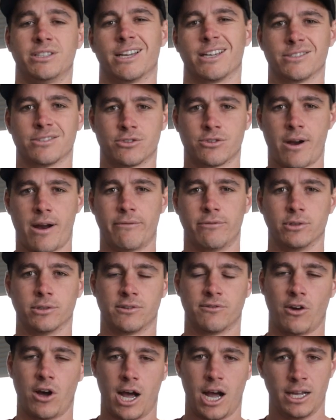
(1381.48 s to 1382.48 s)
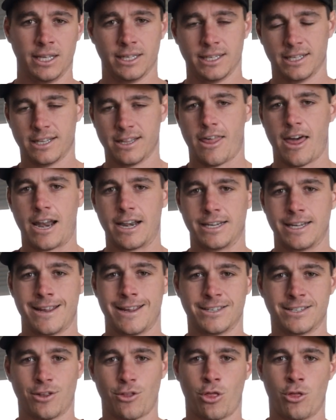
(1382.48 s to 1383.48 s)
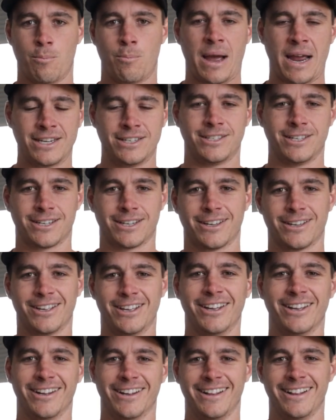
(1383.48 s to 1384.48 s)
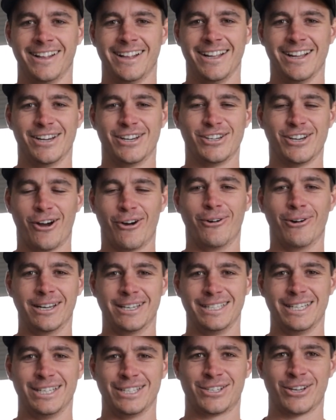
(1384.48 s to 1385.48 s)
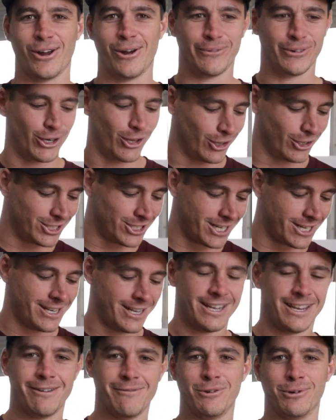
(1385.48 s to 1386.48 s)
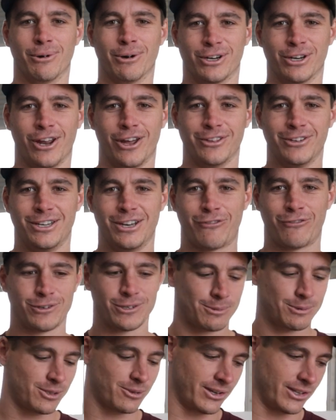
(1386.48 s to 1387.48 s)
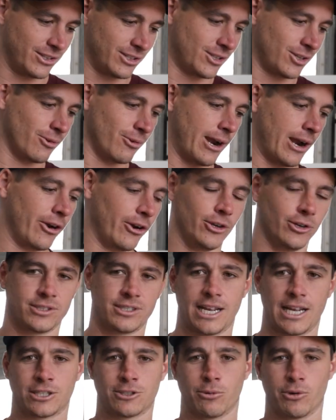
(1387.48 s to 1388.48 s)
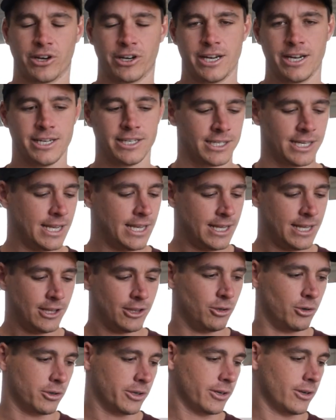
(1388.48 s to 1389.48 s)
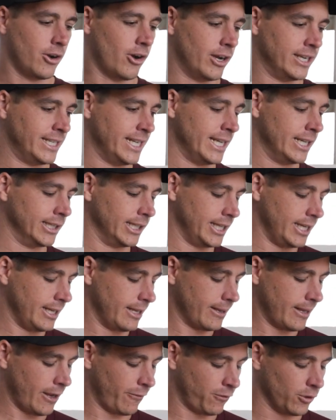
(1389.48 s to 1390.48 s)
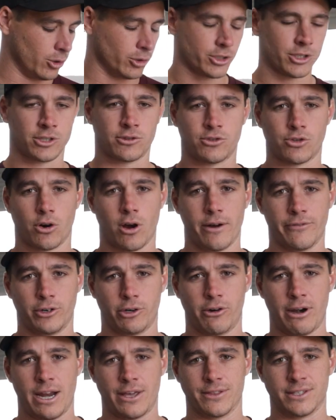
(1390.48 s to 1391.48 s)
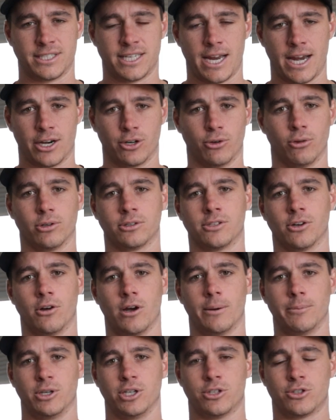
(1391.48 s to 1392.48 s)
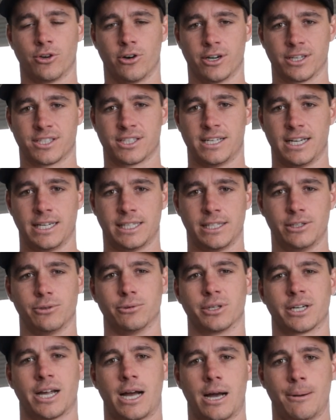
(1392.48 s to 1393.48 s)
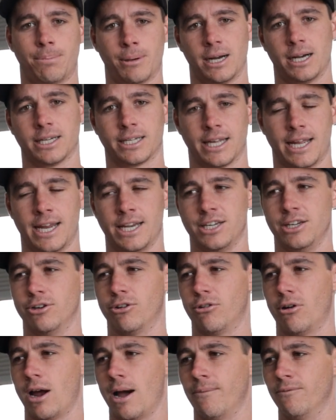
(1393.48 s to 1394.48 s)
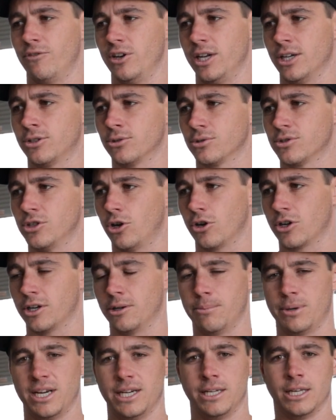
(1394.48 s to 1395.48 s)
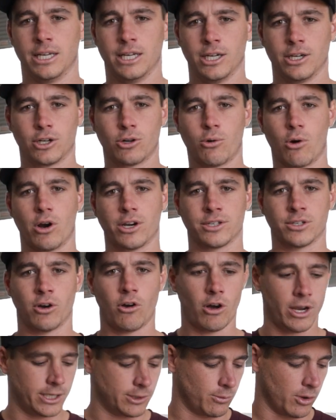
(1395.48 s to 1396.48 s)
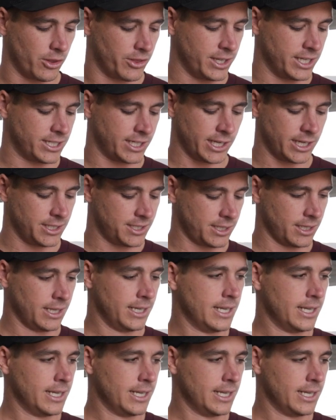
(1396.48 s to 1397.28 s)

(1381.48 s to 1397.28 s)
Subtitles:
it doesn't travel as far. That is the basic, no idea terminology. If you want to know the difference between the two aerials, that's what it is. Look, ideally, if you're just driving around the town all the time and you're trying to sneak into a car park and your vehicle's not going to be quite as high as what this is,